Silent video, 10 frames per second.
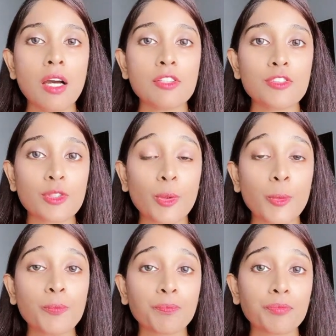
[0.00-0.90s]

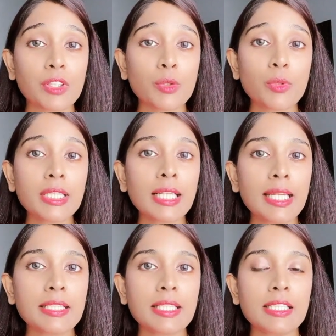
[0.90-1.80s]
So
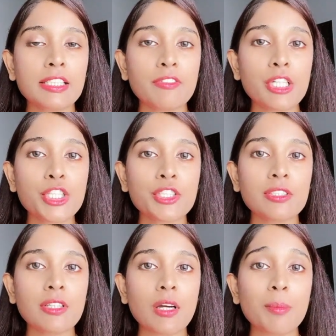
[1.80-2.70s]
quickly, the
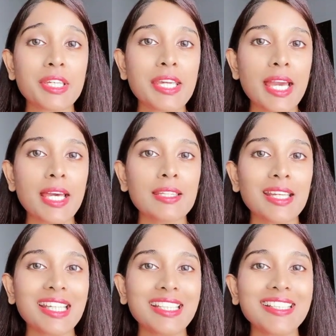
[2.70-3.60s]
cultivation began
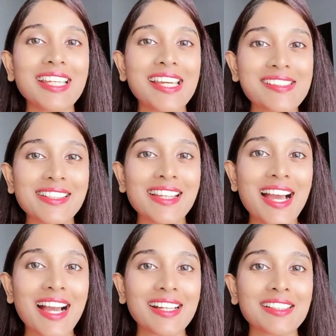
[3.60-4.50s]
in
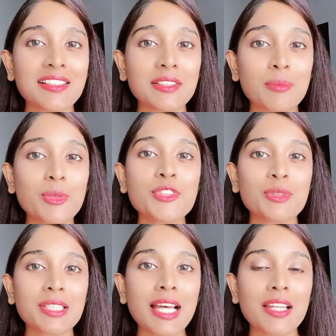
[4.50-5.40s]
Kazanlak, the most
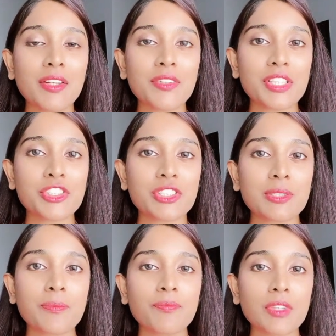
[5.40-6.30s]
fertile region,